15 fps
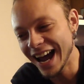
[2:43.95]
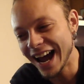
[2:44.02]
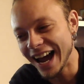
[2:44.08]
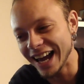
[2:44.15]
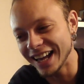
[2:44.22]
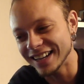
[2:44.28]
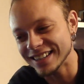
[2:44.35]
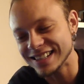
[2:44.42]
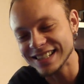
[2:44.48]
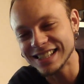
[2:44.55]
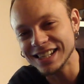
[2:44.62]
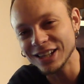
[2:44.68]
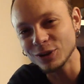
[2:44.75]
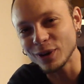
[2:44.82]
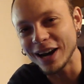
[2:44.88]
And to
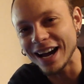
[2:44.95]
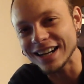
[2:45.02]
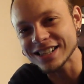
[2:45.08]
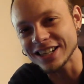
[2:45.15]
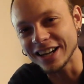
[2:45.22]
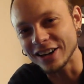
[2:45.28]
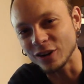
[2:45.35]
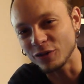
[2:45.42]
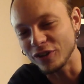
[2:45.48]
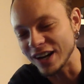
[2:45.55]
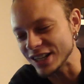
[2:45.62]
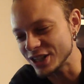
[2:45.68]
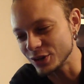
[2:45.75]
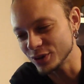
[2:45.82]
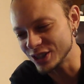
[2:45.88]
see the reaction on her
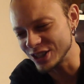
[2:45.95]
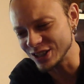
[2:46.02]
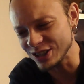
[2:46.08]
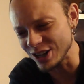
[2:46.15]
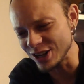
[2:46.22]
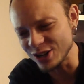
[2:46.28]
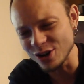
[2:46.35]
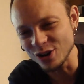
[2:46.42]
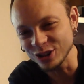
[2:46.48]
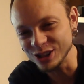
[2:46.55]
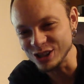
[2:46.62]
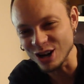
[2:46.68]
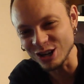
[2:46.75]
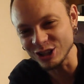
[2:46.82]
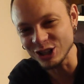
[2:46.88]
face, she was just like, "You're
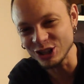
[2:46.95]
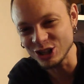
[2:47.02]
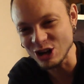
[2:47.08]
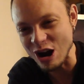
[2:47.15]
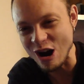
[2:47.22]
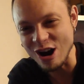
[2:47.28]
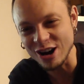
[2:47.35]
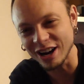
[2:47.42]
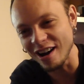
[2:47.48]
such a jerk,